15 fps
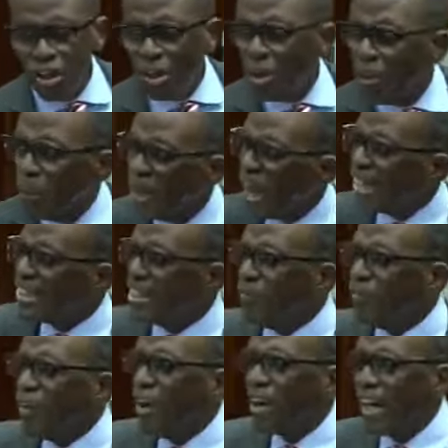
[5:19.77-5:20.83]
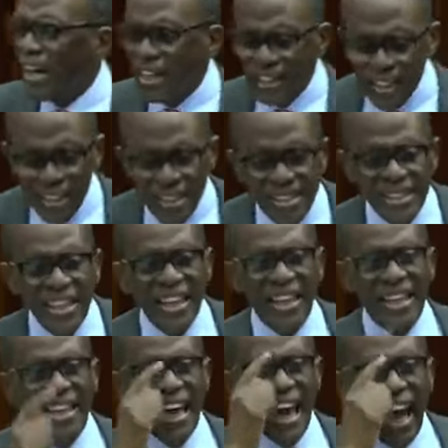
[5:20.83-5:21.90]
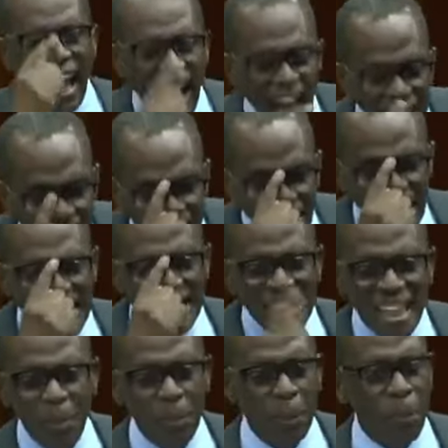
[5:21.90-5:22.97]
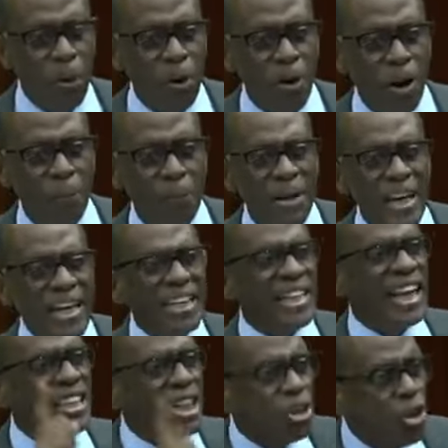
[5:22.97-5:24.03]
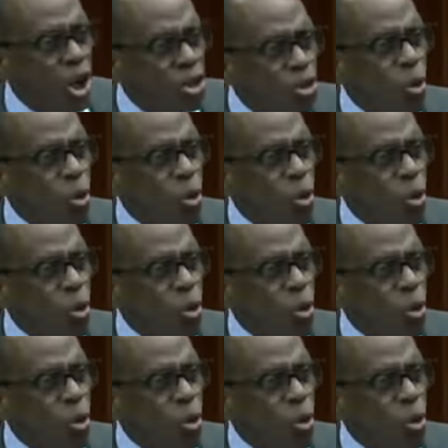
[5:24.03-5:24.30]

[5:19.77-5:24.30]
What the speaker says: We asked them for all kinds of things. They had the CDP program. They did not do